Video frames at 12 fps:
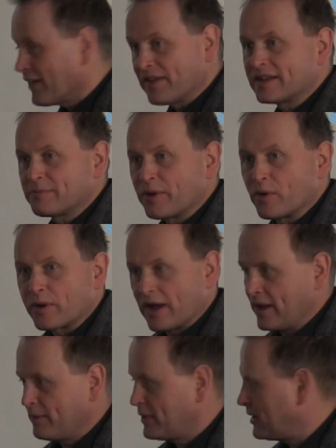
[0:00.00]
I think it'd be
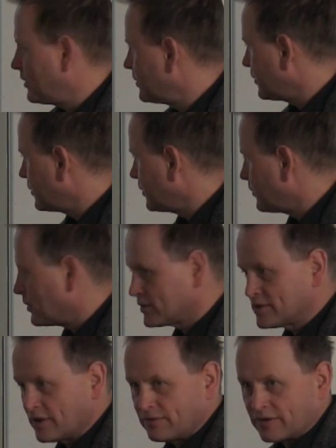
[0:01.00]
okay. You
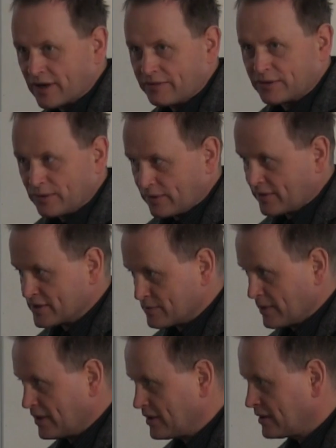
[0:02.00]
won't suffer having to look
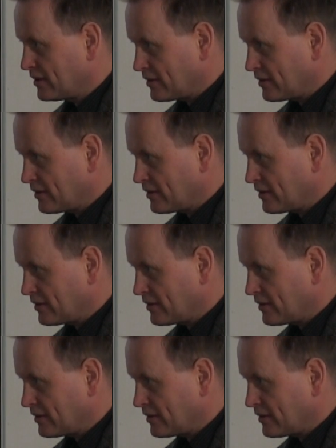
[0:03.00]
this way.